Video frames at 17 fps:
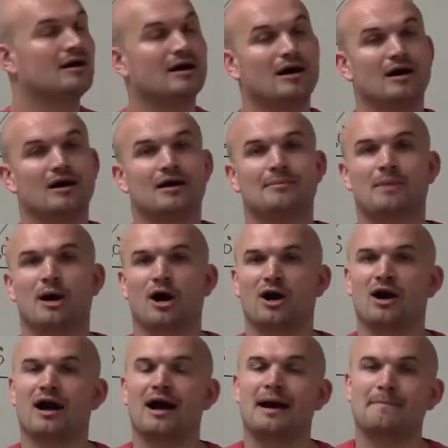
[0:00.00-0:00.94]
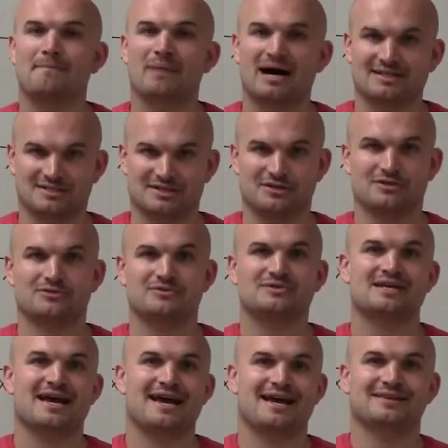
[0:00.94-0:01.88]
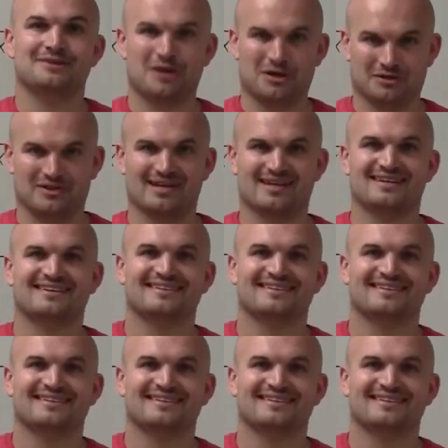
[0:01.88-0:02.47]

um, our hypotenuse and long leg.